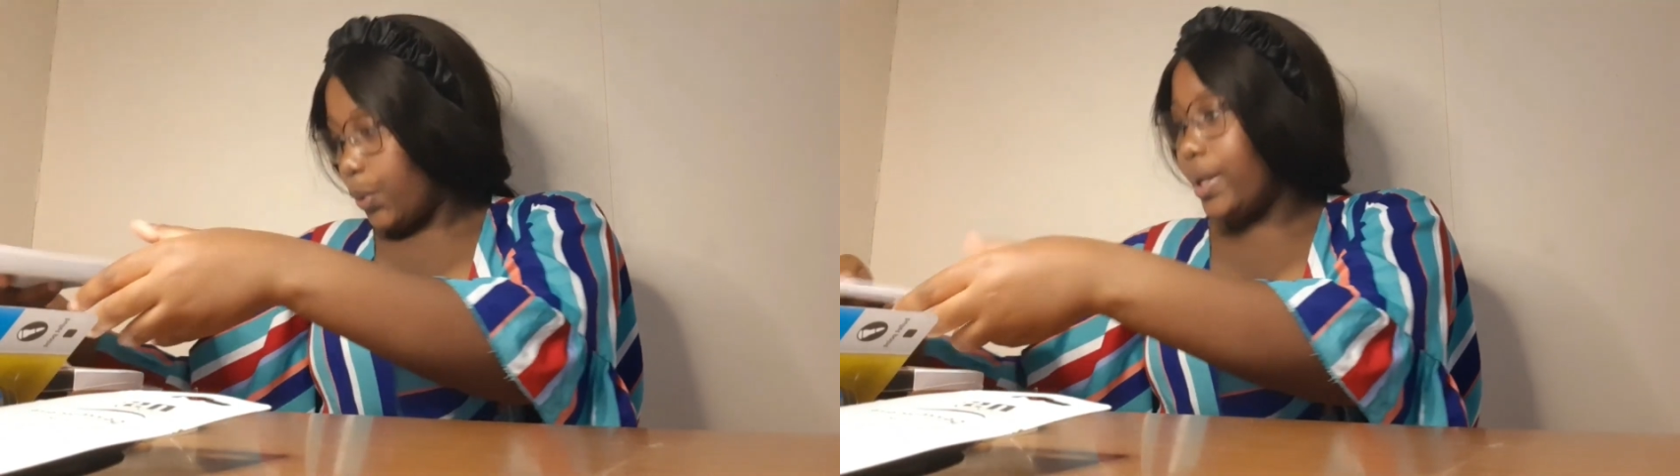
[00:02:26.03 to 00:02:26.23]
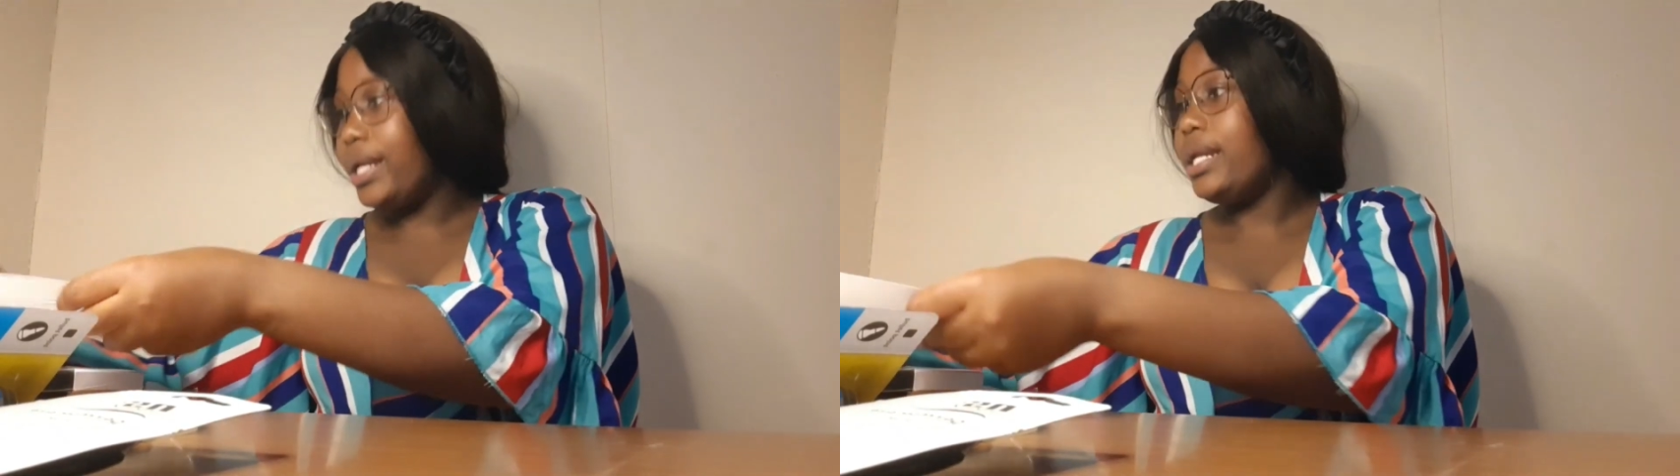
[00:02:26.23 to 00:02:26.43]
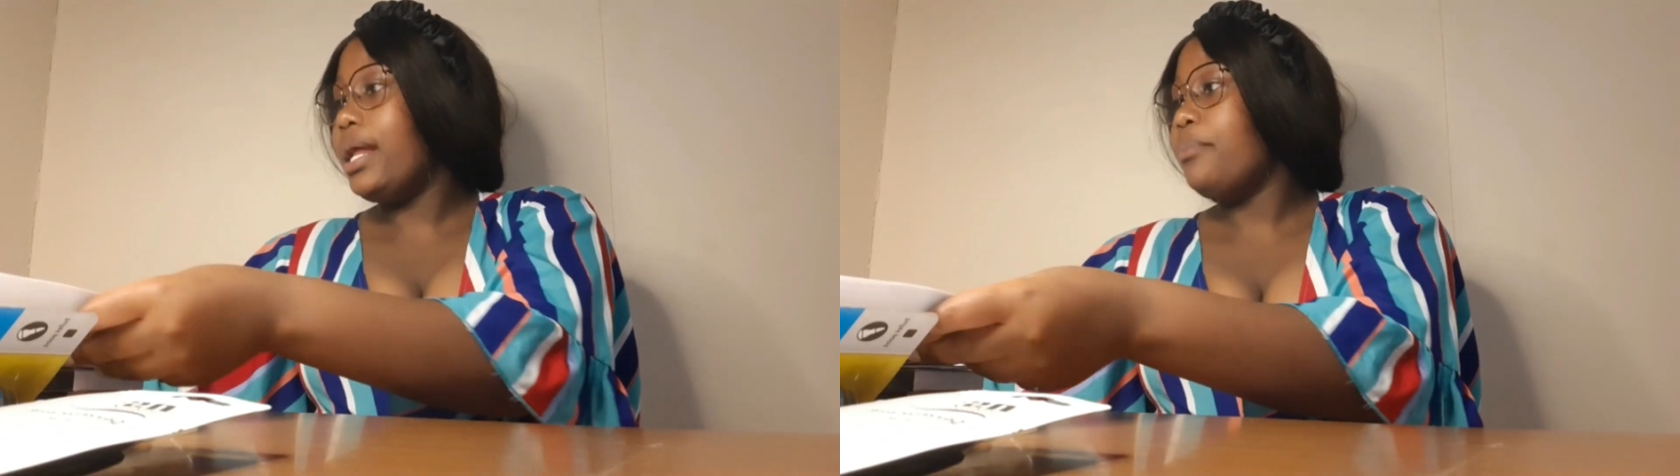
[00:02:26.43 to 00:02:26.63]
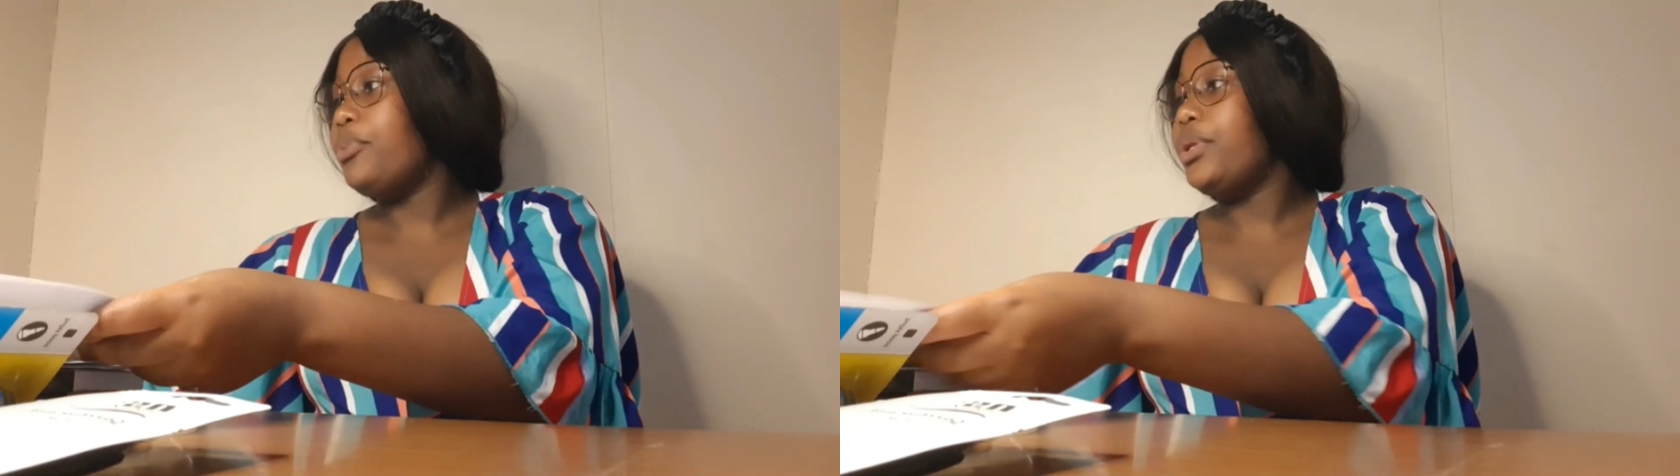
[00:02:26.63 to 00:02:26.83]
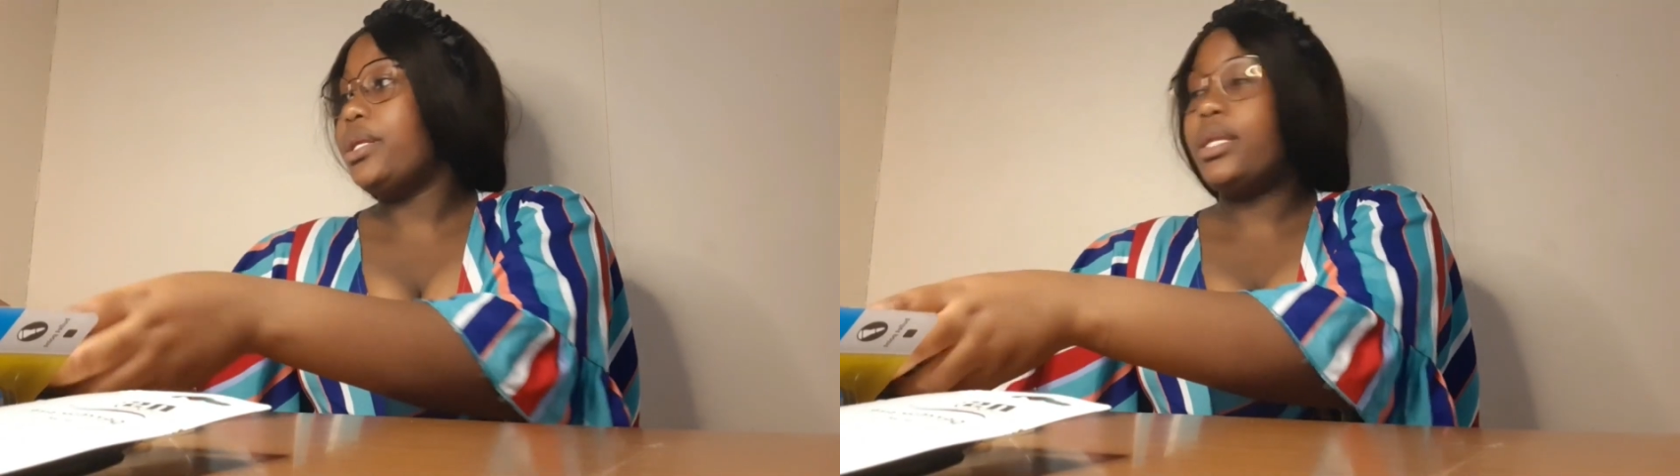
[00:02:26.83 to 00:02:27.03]
where did I
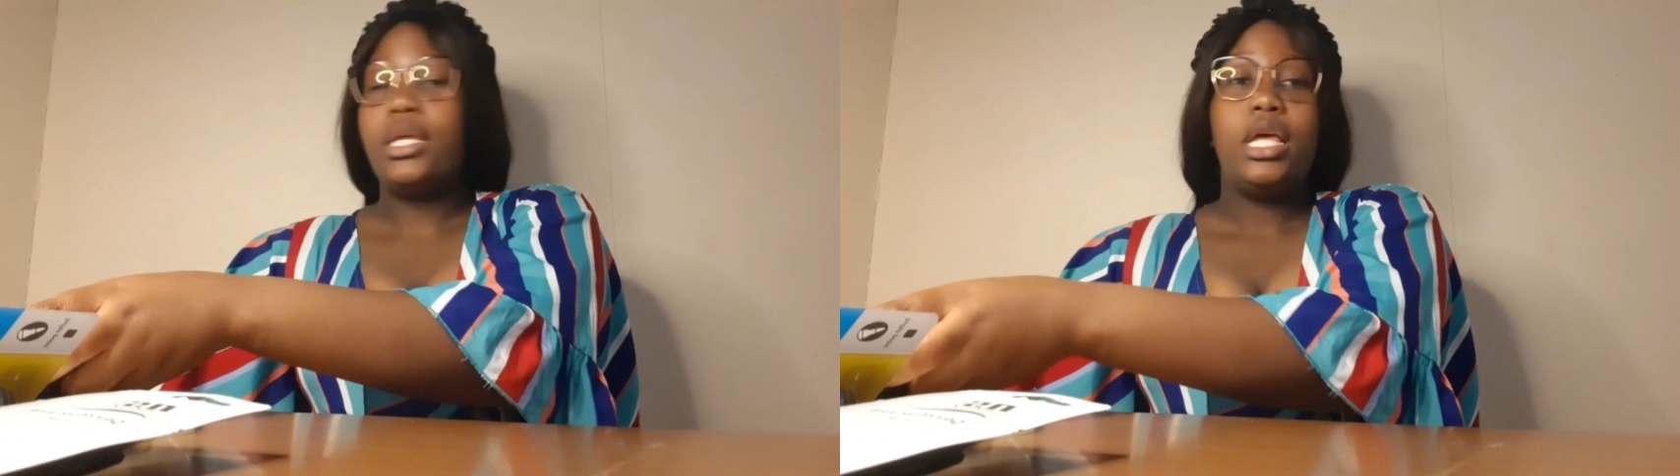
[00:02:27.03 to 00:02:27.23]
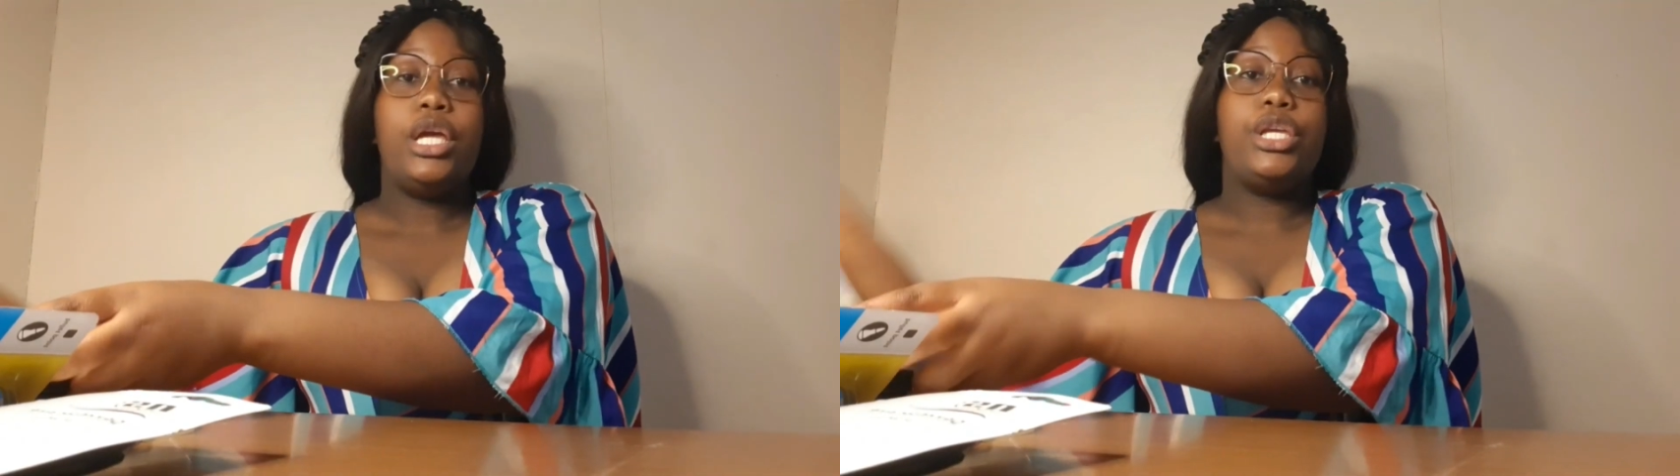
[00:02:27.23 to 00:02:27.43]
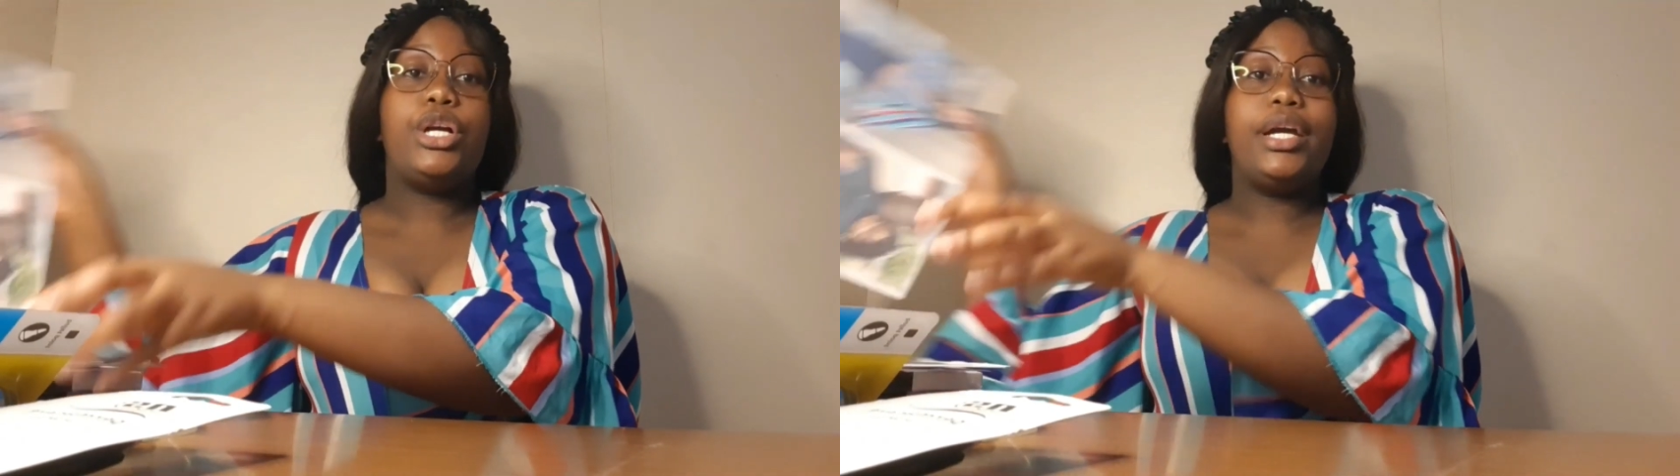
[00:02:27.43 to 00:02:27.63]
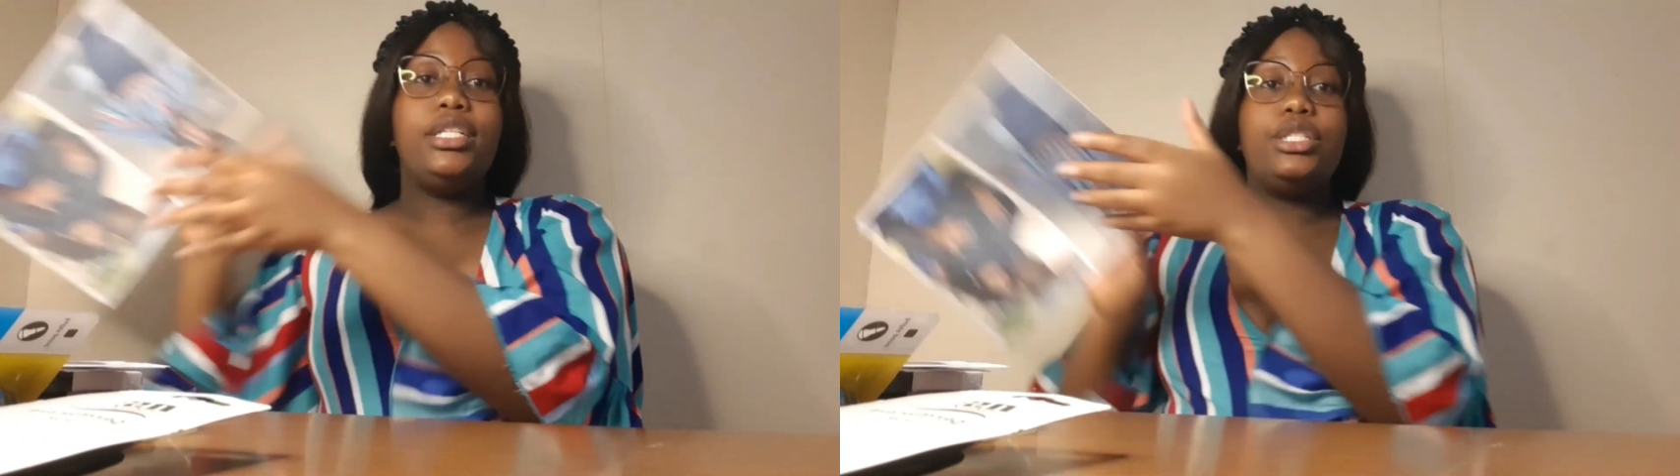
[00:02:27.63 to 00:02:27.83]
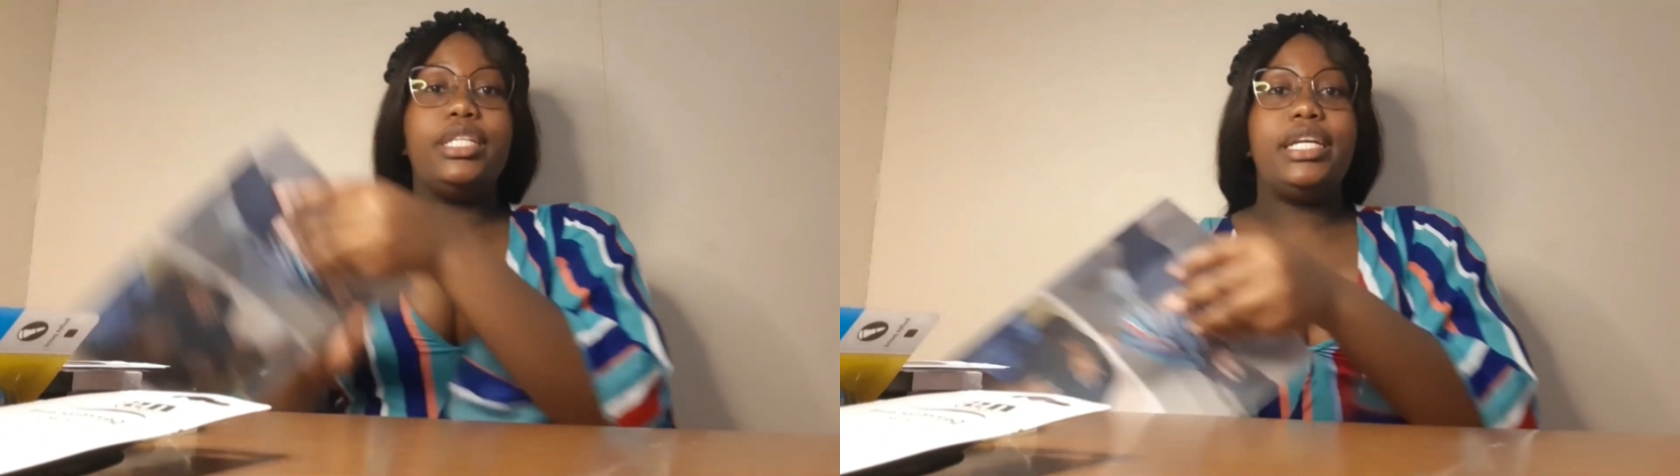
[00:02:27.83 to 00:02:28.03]
put it? You're
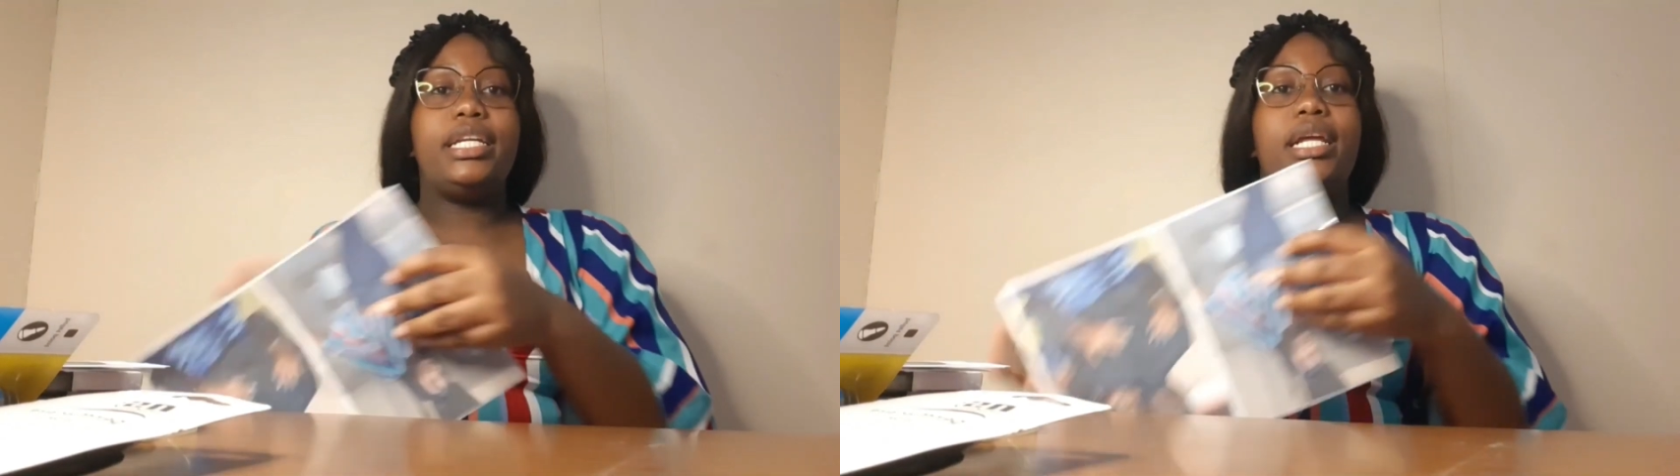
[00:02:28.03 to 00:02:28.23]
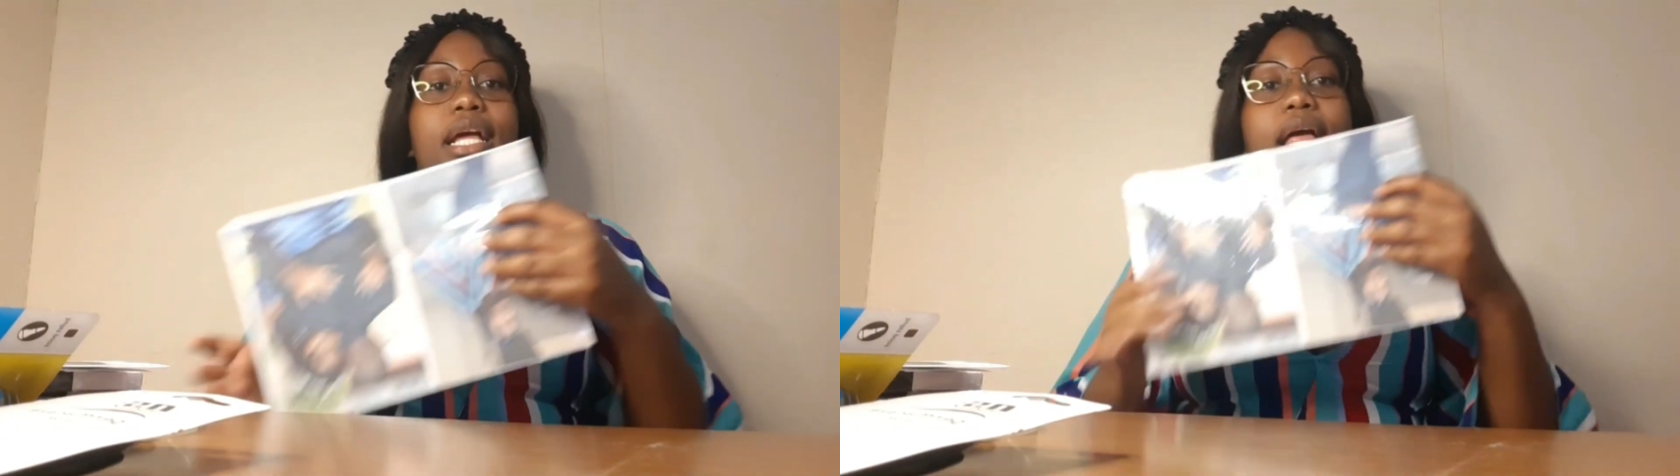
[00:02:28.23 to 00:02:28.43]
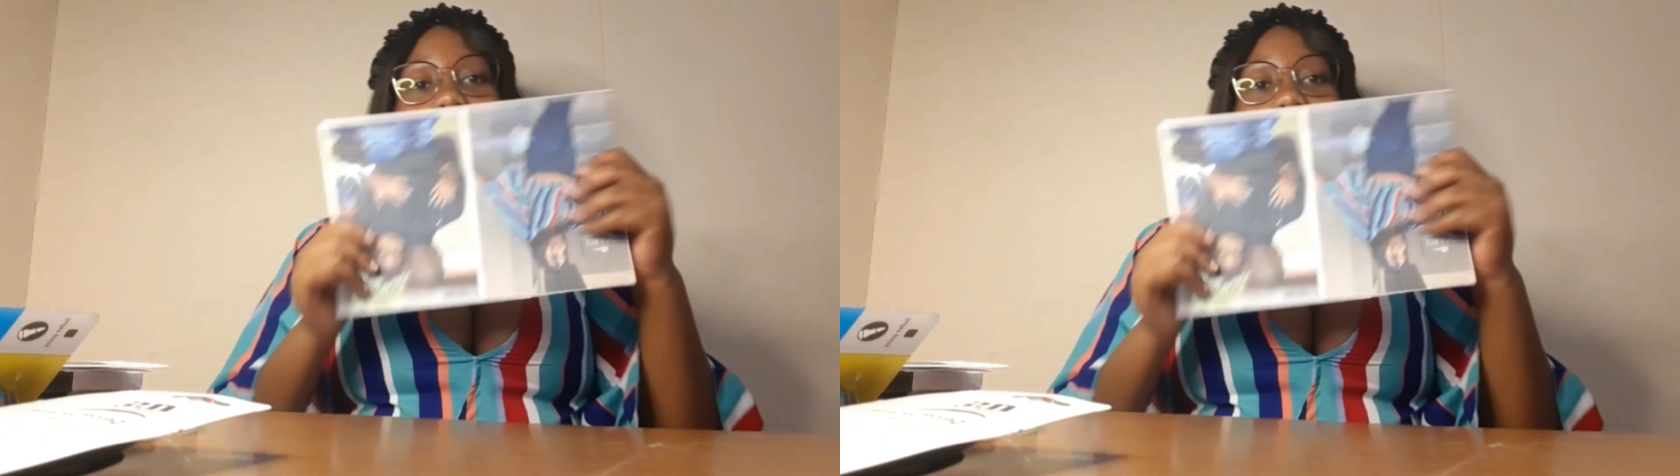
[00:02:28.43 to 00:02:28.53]
going to need